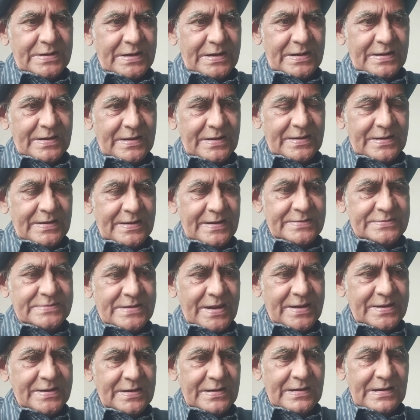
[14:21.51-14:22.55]
As
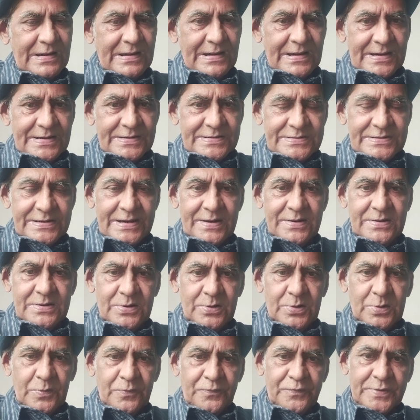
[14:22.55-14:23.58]
I said, you
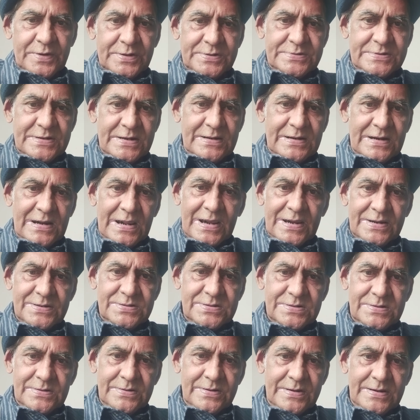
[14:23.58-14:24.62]
know, first and last
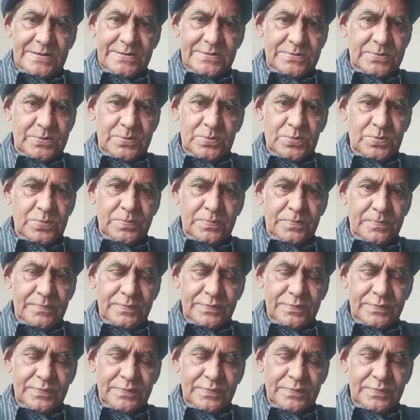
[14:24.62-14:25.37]
race, you...